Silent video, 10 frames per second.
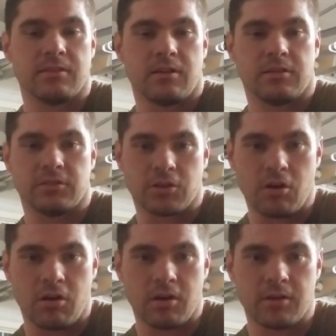on their
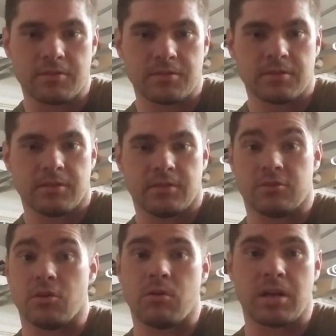cars,
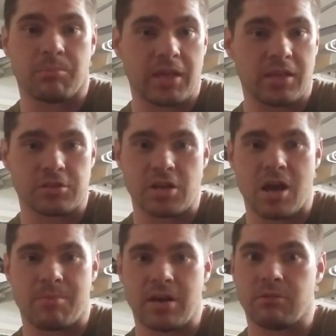don't want to pay a
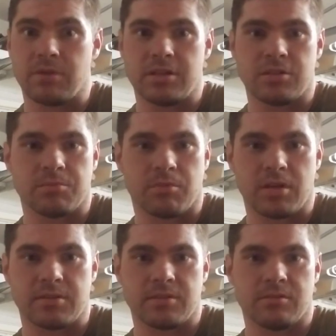shop outrageous
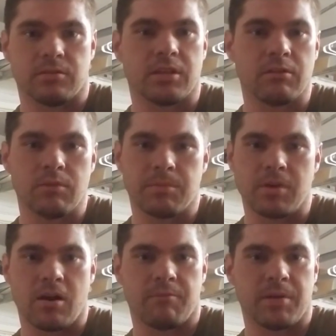prices or get ripped
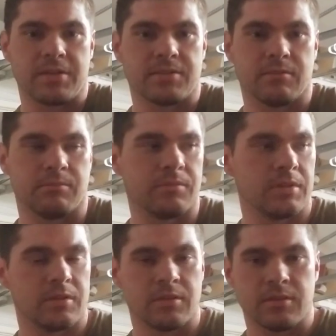off by some
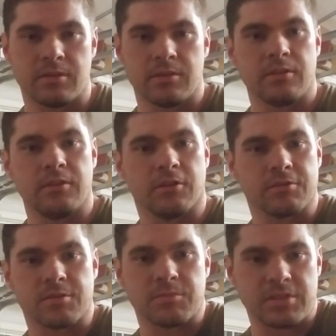
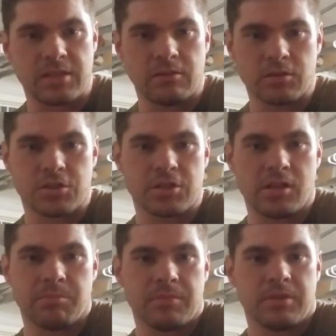dealership,